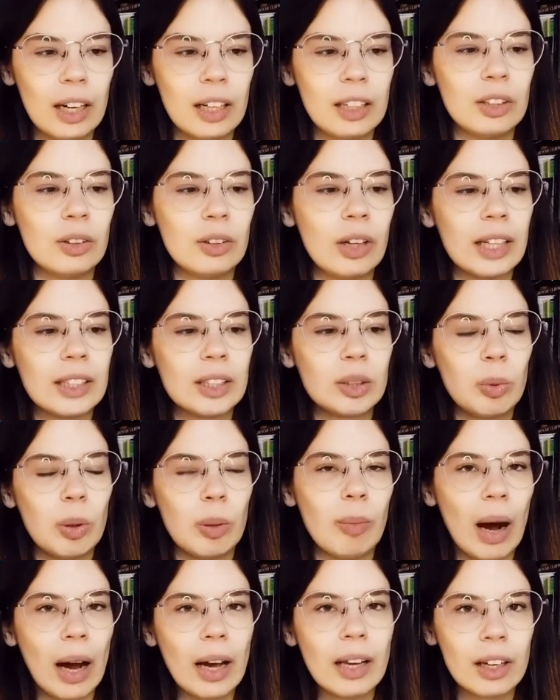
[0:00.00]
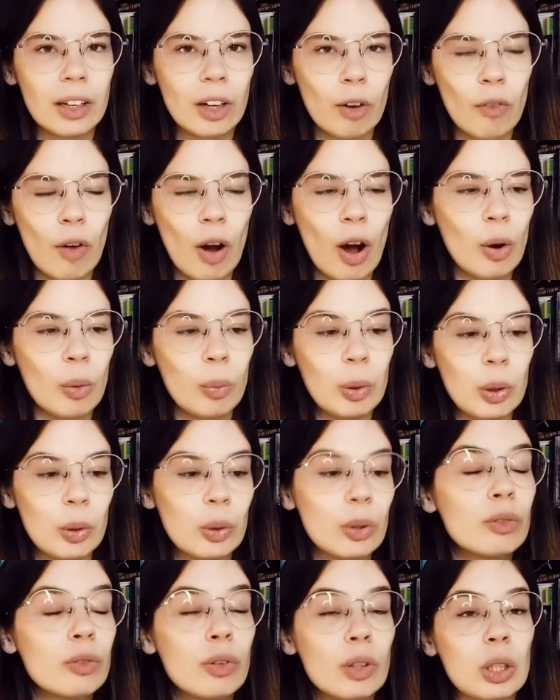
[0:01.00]
and you get reminded of how
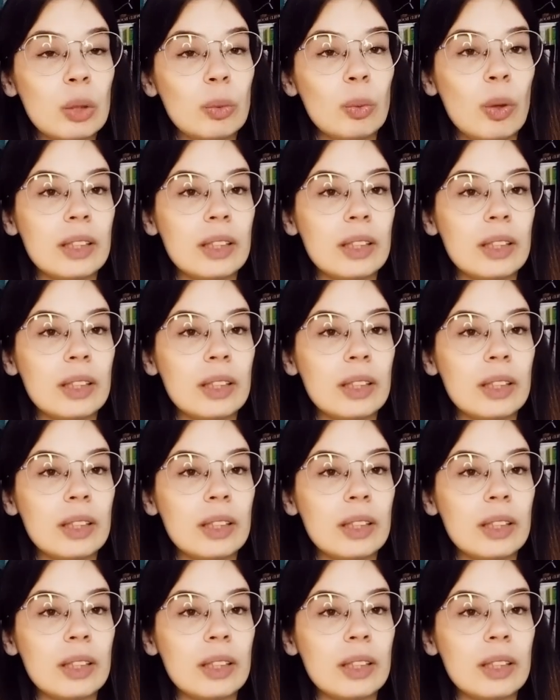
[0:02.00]
beautiful it